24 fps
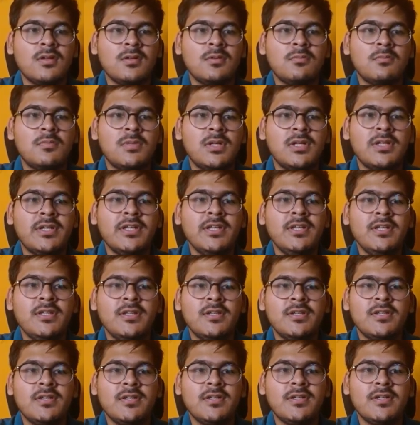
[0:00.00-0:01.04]

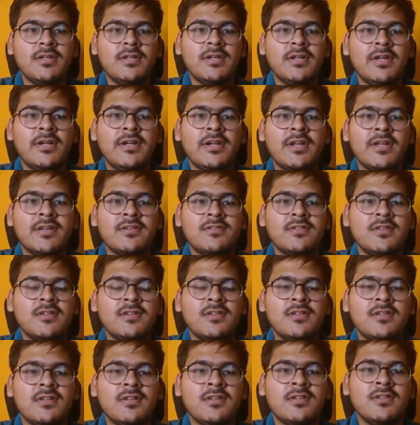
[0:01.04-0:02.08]
Multi-indexing
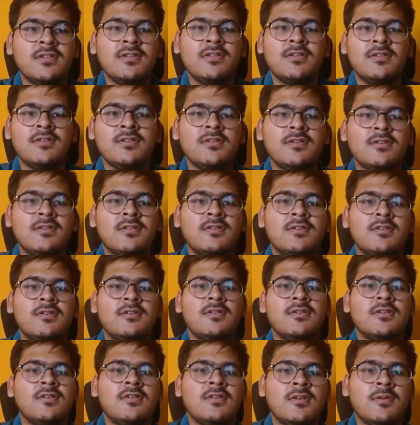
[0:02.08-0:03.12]
in
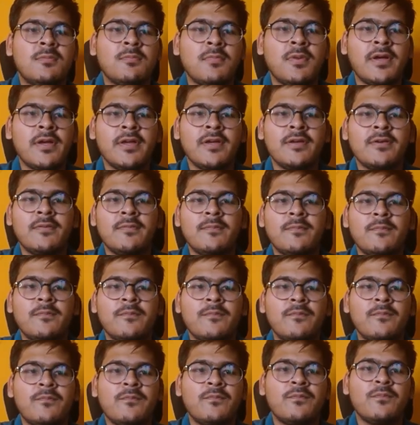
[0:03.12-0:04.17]
NumPy
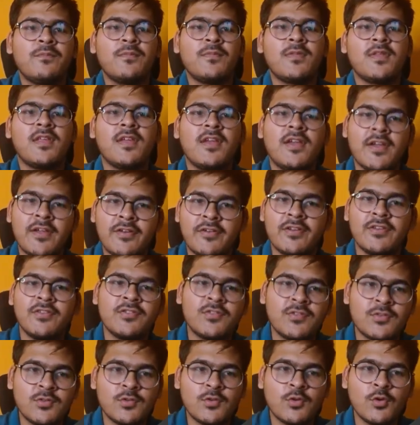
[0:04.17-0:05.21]

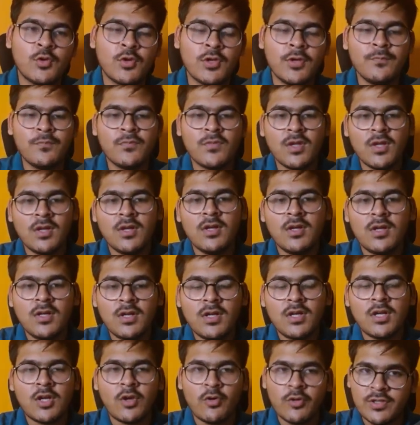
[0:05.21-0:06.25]
arrays. Okay,
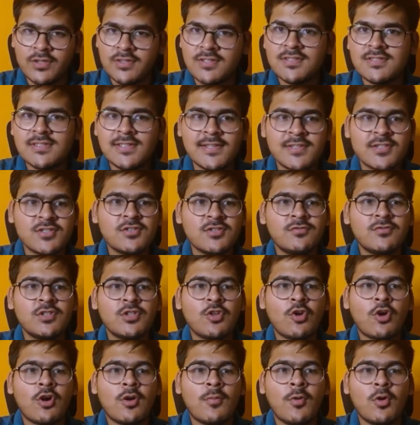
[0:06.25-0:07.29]
now in this lecture we'll
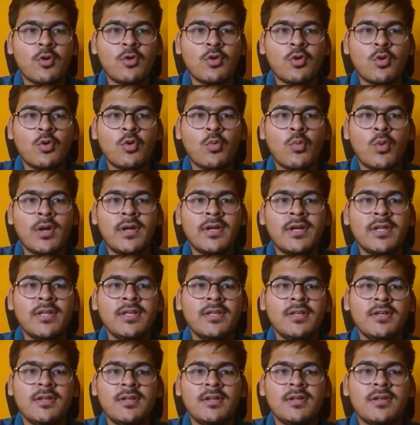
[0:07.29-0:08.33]
talk about 1D
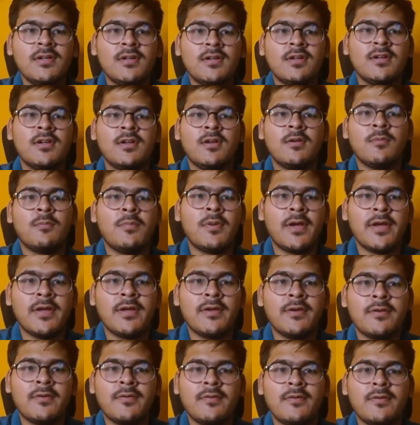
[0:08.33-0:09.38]
NumPy
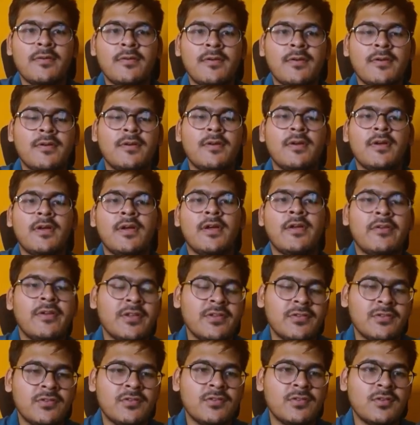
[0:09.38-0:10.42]

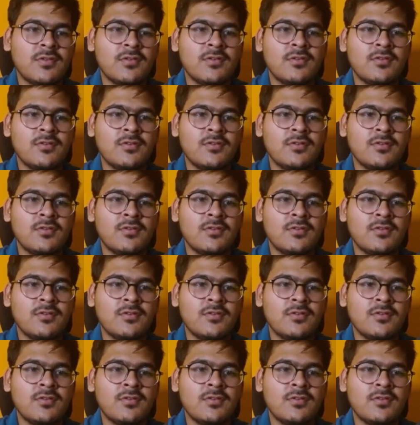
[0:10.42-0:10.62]
arrays.